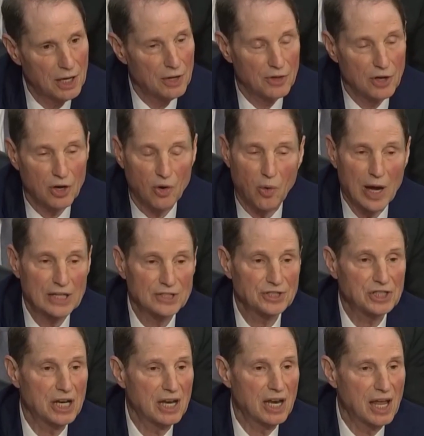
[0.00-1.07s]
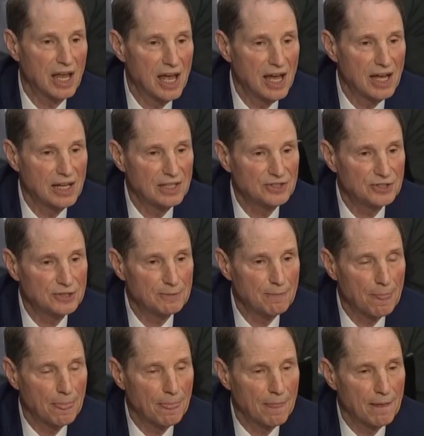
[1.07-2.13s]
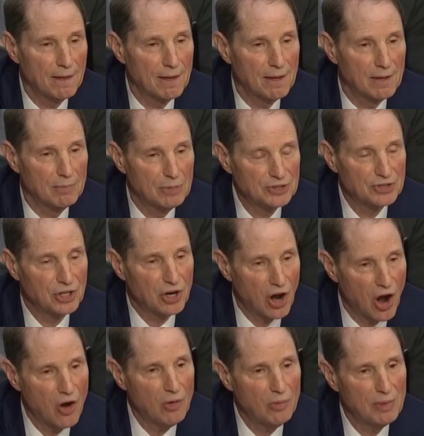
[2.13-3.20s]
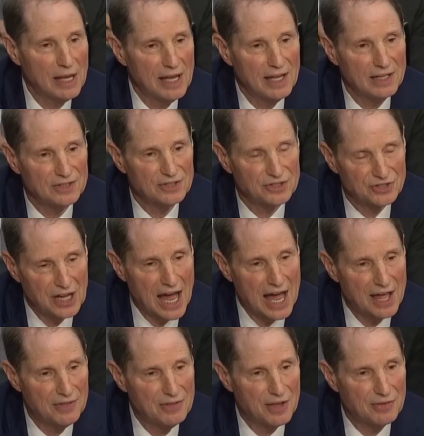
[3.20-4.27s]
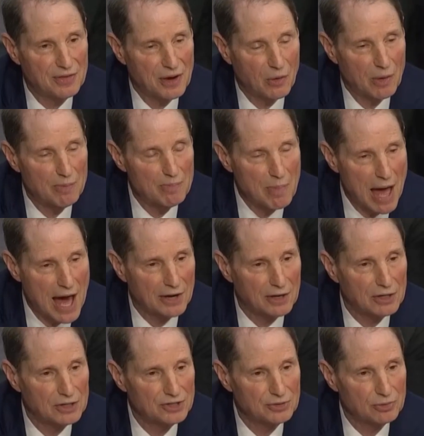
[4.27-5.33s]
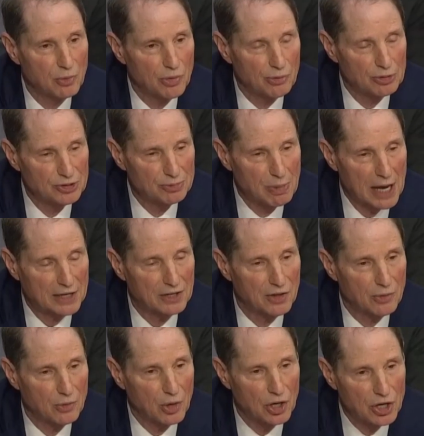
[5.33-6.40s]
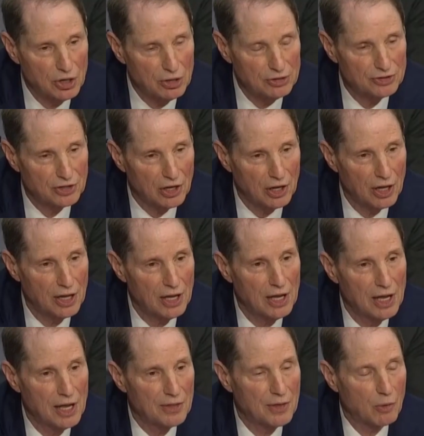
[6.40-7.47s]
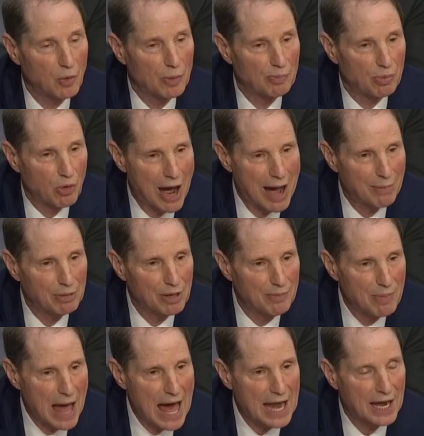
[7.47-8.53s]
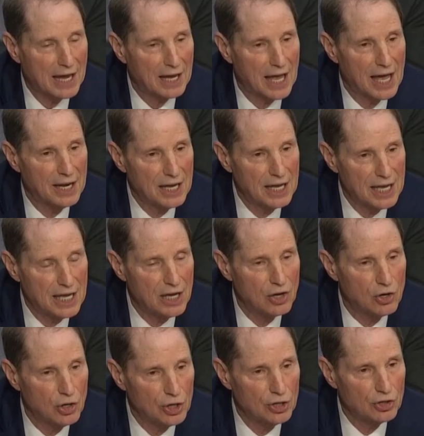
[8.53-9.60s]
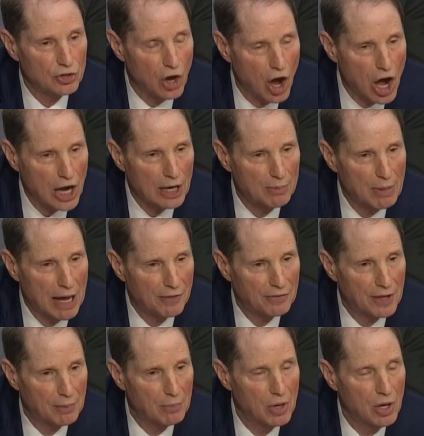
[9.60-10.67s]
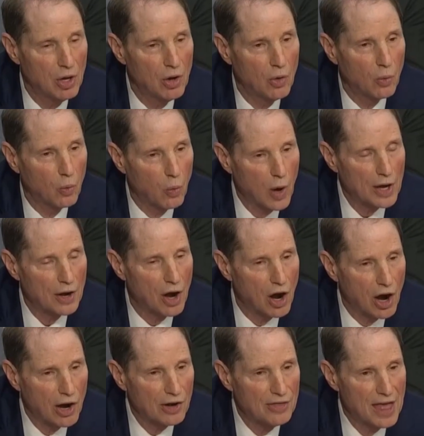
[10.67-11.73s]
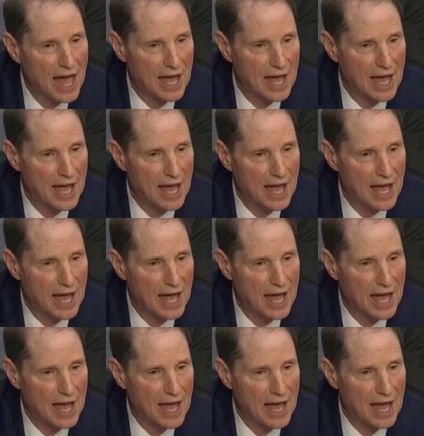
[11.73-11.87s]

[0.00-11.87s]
The question is, Mr. Comey said that there were matters with respect to the recusal that were problematic and he couldn't talk about them. What are they?